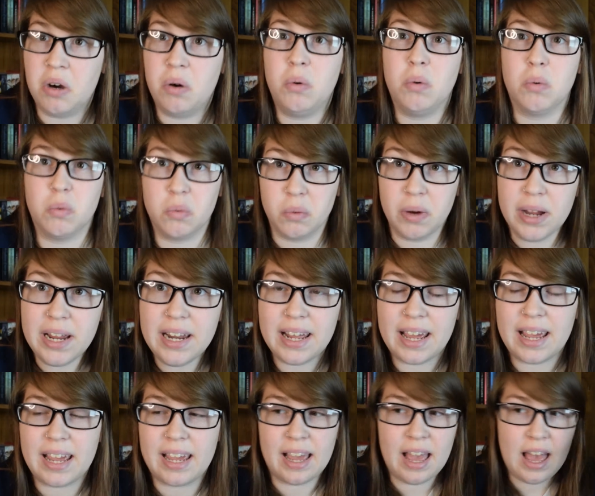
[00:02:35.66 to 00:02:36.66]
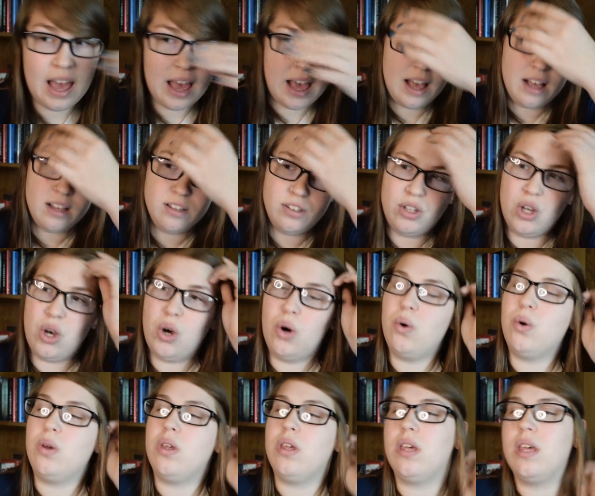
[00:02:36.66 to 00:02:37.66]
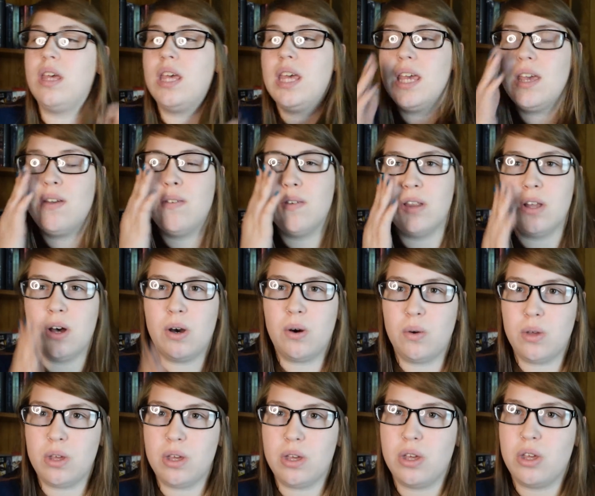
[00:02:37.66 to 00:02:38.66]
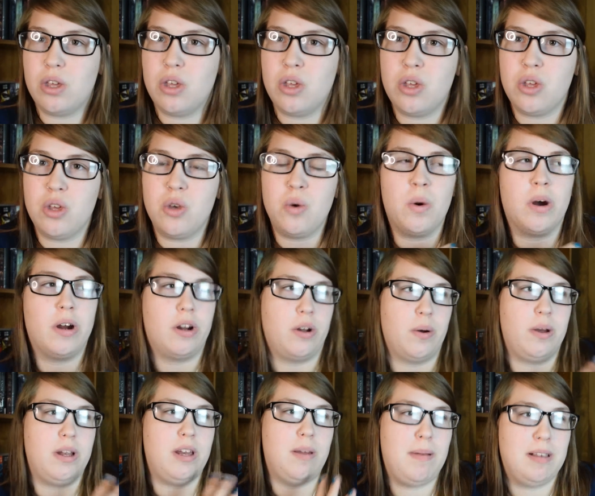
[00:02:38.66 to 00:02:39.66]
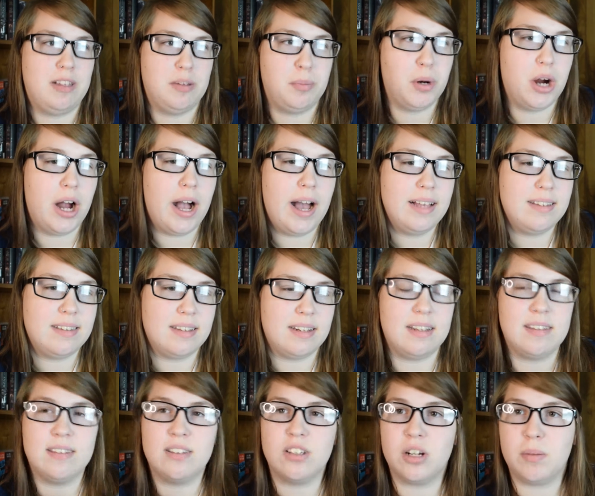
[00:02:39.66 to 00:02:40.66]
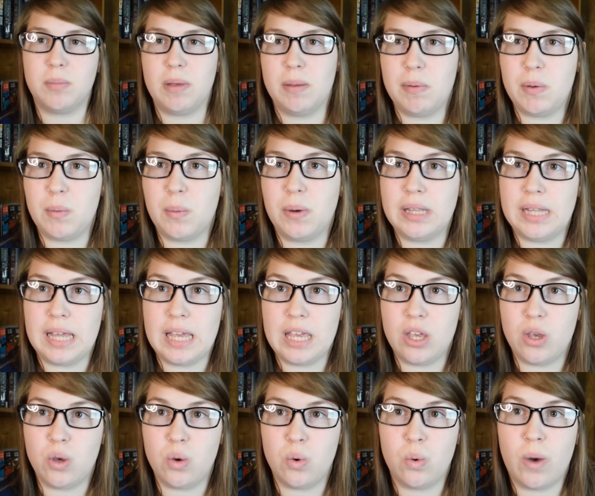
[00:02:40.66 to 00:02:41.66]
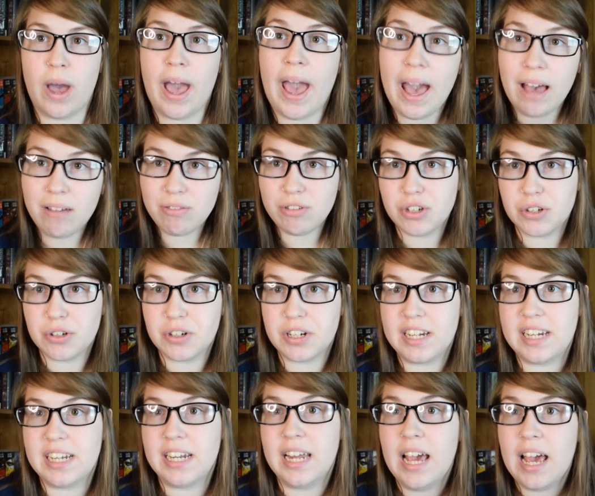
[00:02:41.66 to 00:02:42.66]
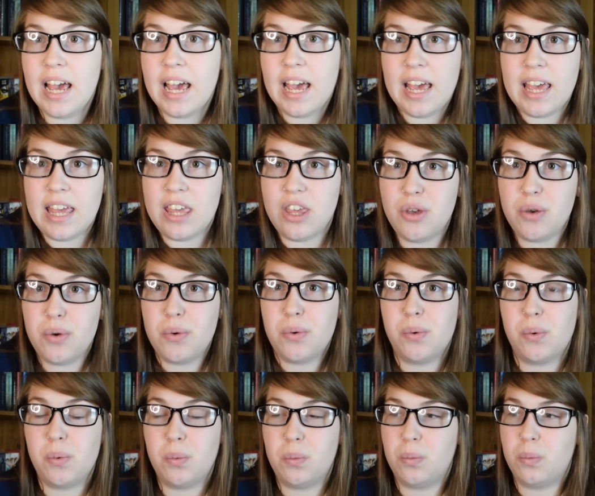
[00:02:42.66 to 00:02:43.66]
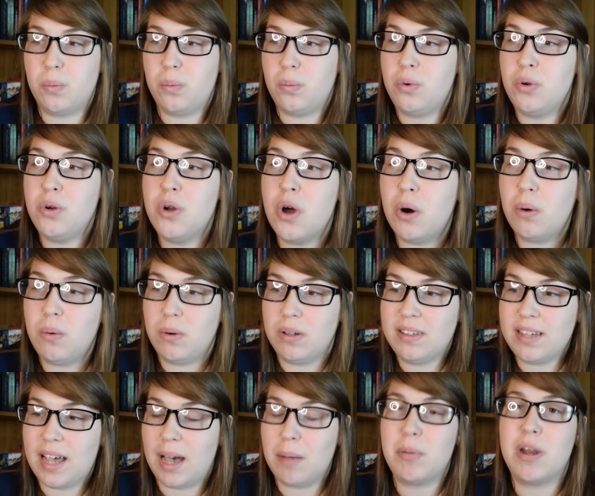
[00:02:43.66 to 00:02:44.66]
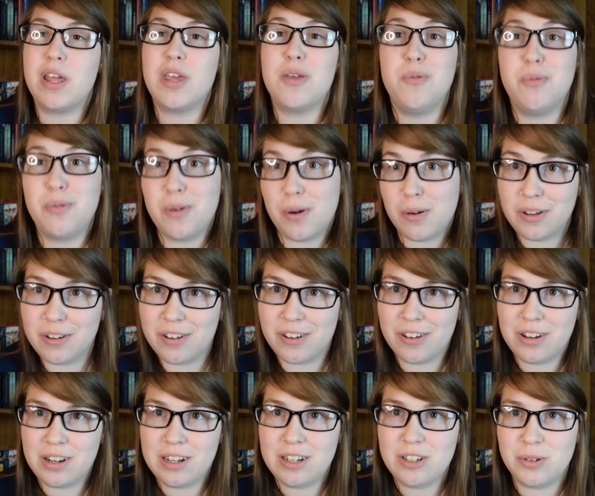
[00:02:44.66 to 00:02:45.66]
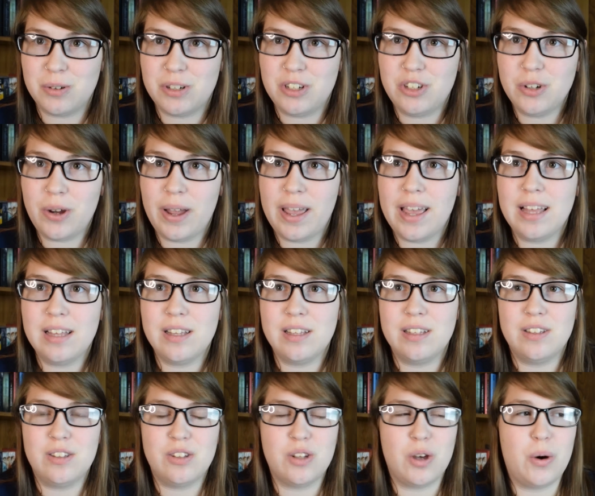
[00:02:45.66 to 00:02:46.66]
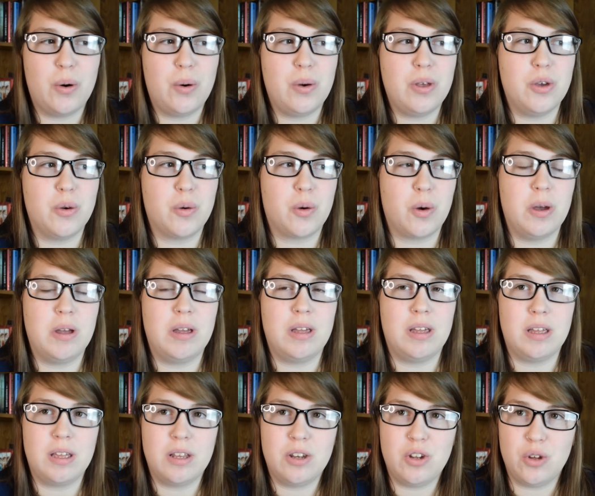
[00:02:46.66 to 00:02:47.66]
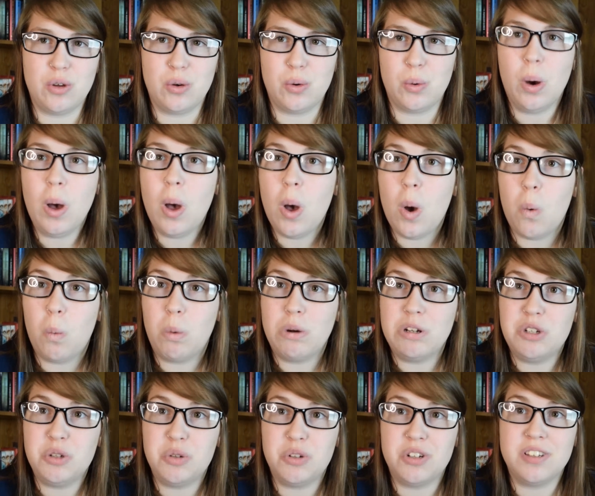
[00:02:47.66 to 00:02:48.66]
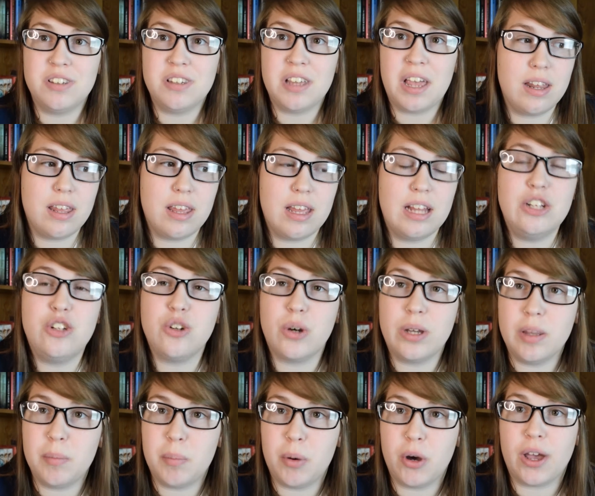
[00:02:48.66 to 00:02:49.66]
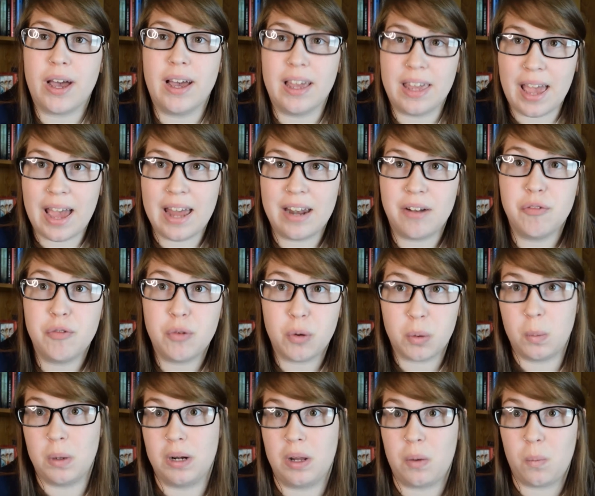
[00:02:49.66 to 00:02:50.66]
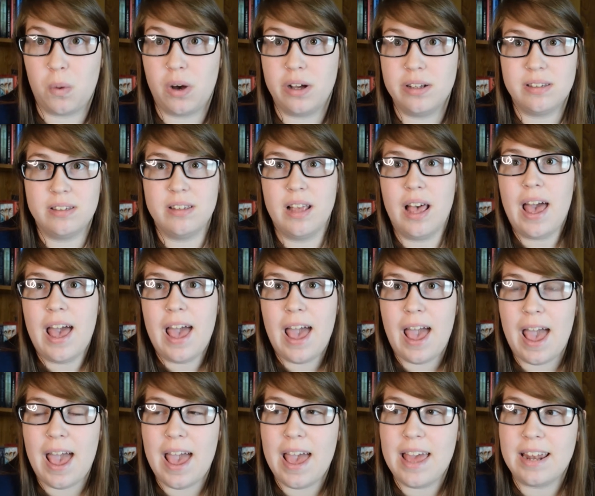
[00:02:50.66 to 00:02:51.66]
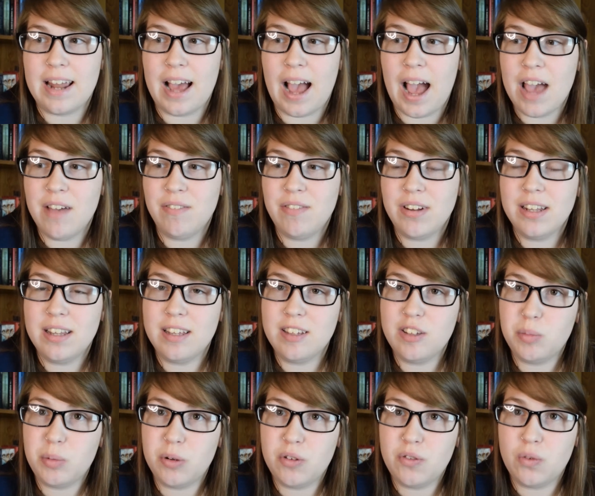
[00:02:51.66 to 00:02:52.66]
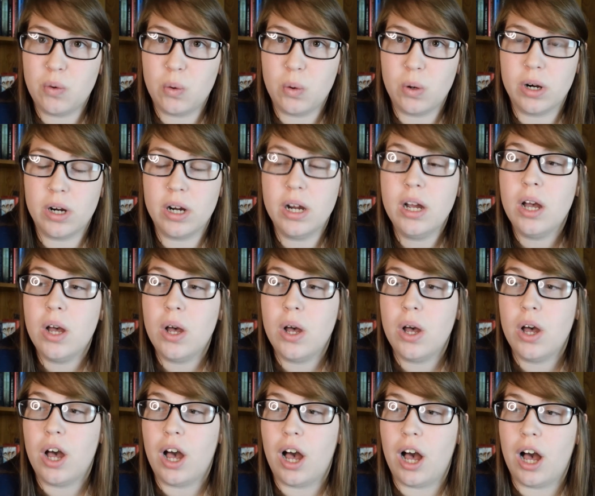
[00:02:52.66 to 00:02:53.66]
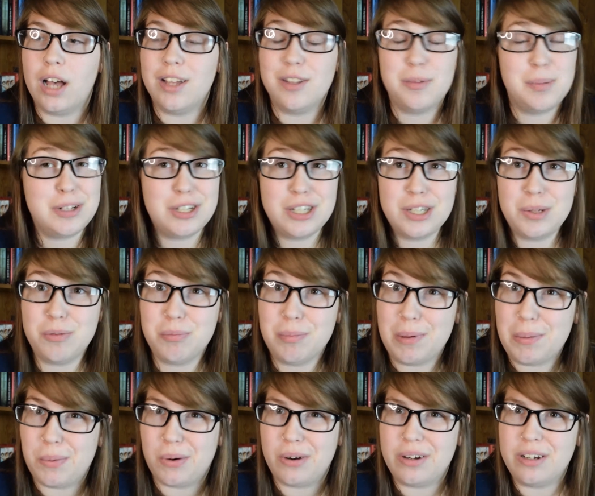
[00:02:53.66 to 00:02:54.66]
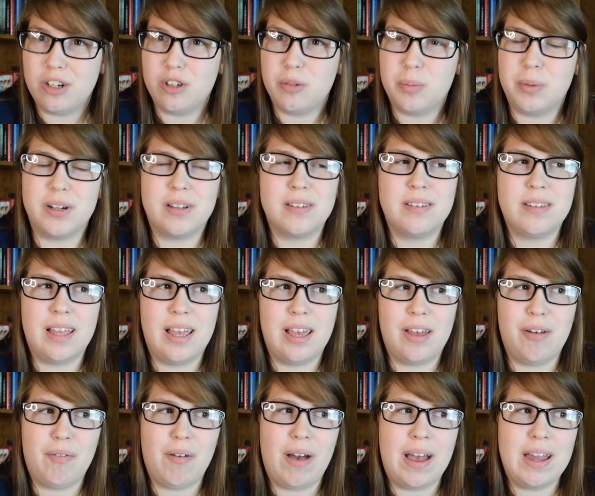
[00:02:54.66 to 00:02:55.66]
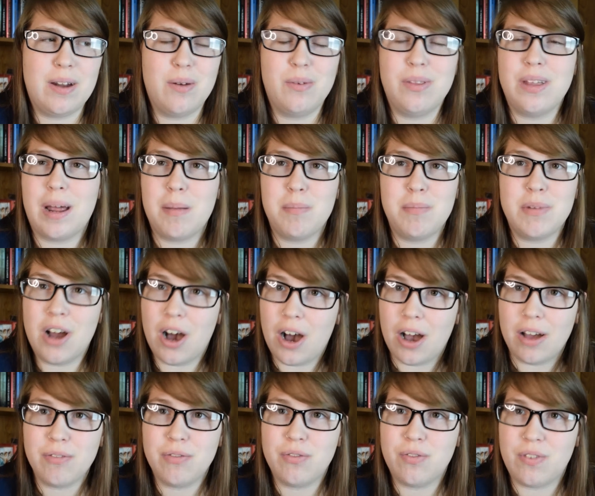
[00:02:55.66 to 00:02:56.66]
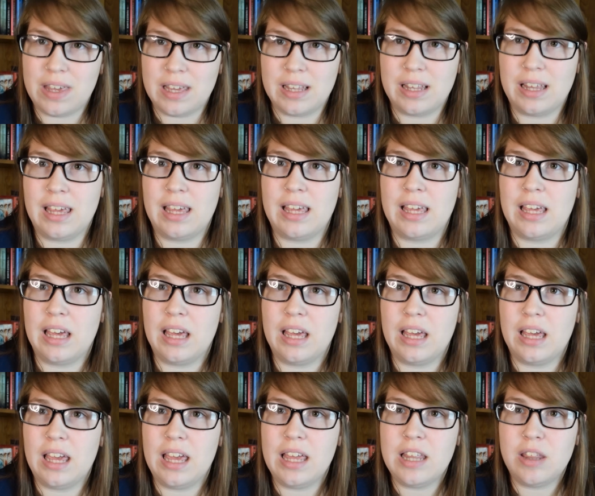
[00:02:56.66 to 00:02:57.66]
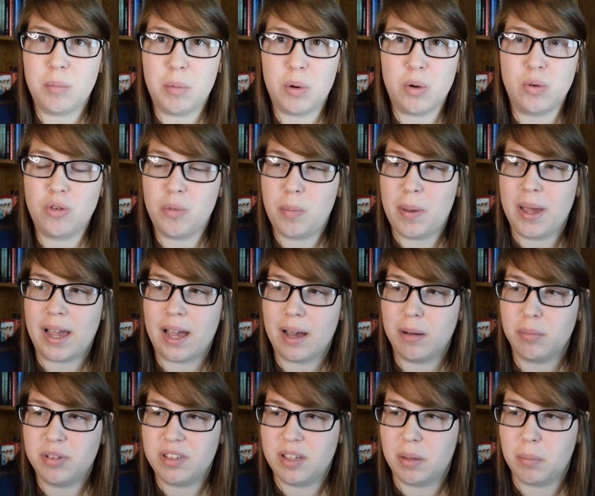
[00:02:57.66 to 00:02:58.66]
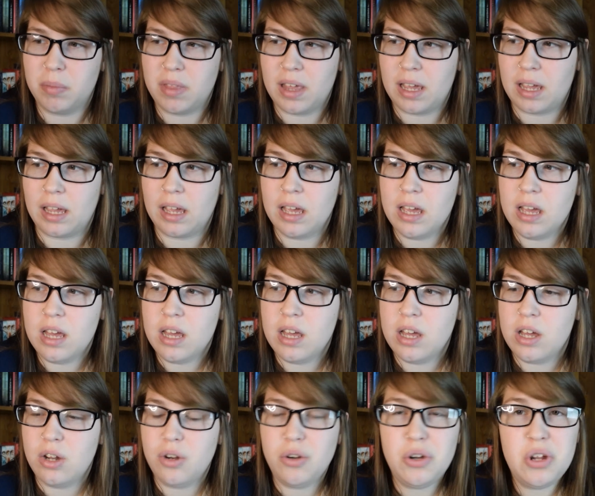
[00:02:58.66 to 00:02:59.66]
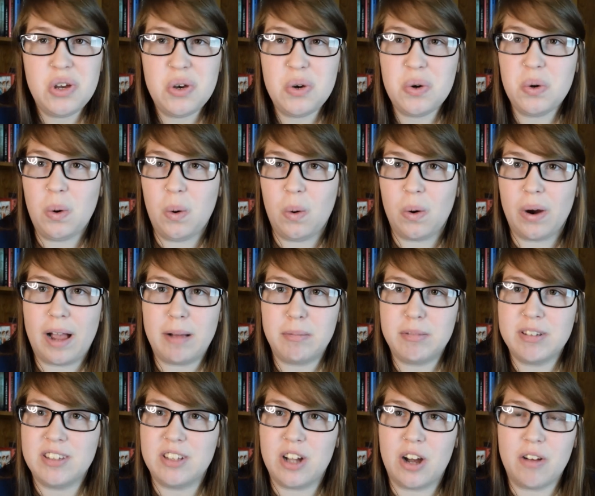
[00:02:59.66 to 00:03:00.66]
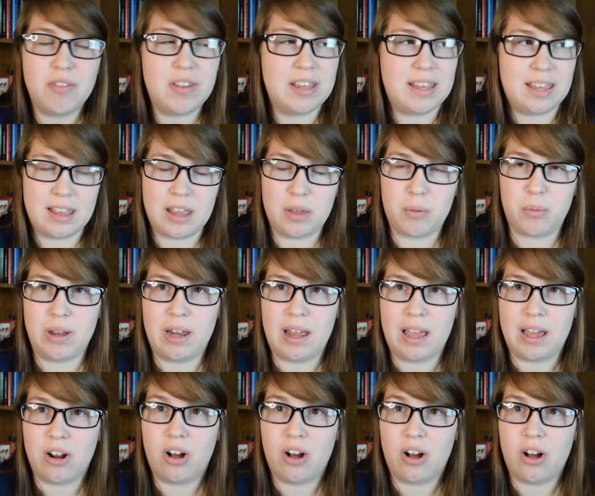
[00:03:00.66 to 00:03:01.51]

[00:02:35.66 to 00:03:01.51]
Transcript: reading. So even though you aren't going to be surprised and it's not maybe one that you have to read, you know what's happening, you're going to enjoy it, and so you're going to want to just enjoy the book again for what it was. And I've done this before, especially with my Warriors books. If I know that I'm not feeling in the mood to pick up something new, or I'm just not feeling like reading at